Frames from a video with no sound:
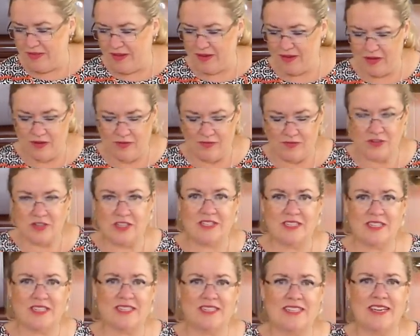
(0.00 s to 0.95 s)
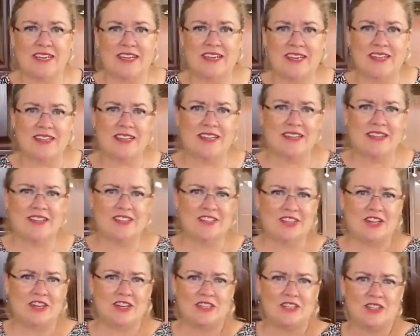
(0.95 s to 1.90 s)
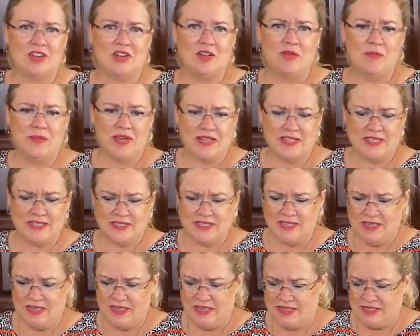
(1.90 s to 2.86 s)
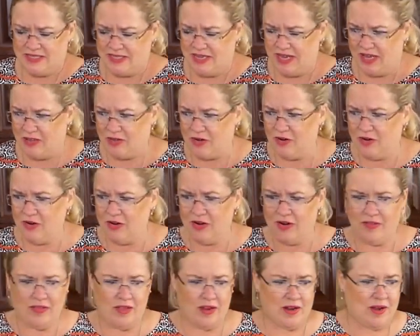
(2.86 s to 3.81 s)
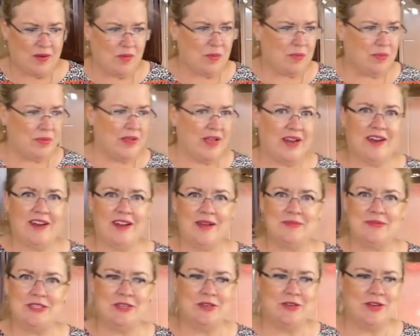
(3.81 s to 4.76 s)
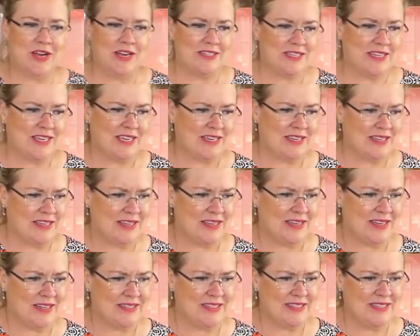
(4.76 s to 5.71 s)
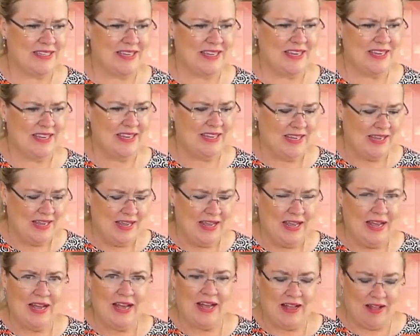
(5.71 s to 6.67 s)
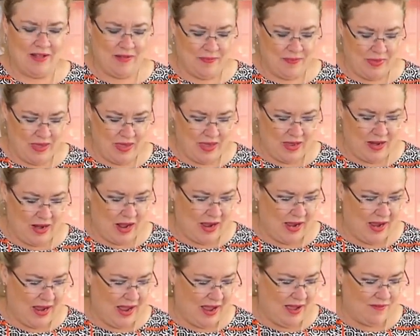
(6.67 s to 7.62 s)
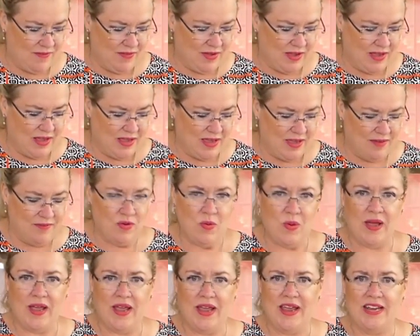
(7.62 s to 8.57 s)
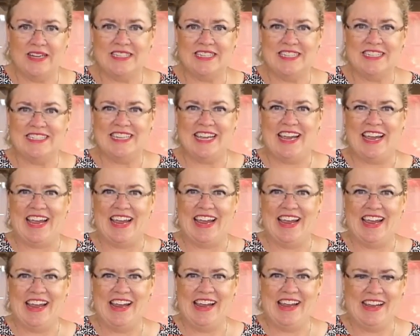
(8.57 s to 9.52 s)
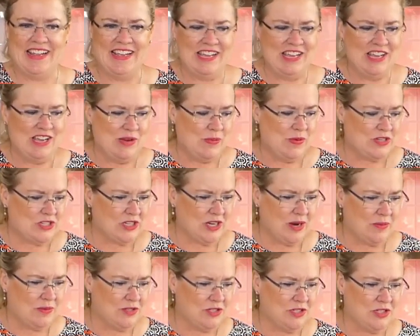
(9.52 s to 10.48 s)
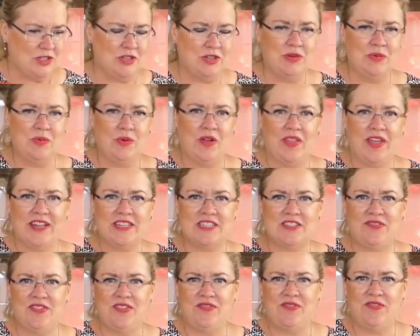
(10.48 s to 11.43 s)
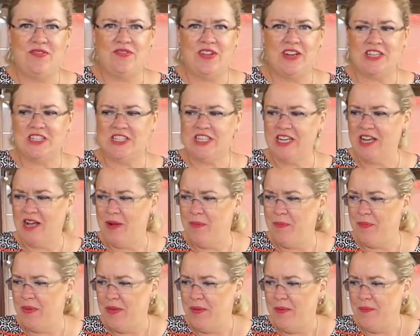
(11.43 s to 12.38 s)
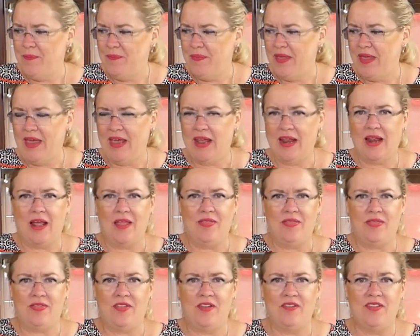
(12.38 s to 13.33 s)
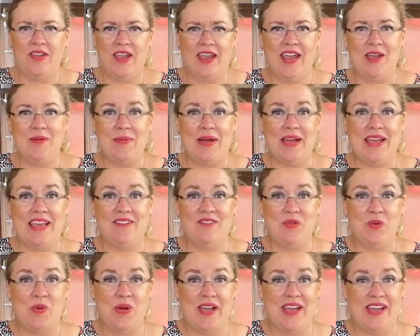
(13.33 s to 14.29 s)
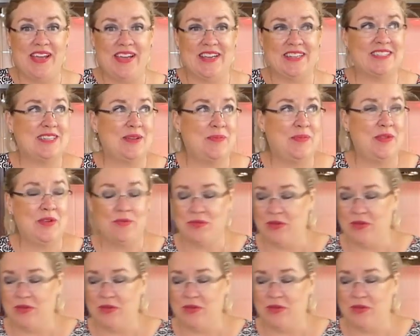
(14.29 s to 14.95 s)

that go for just a second, let the sauce all mix together, and then I will plate it up so you guys can see. And I have a giveaway today, which I will do while that's finishing up. And today my giveaway is something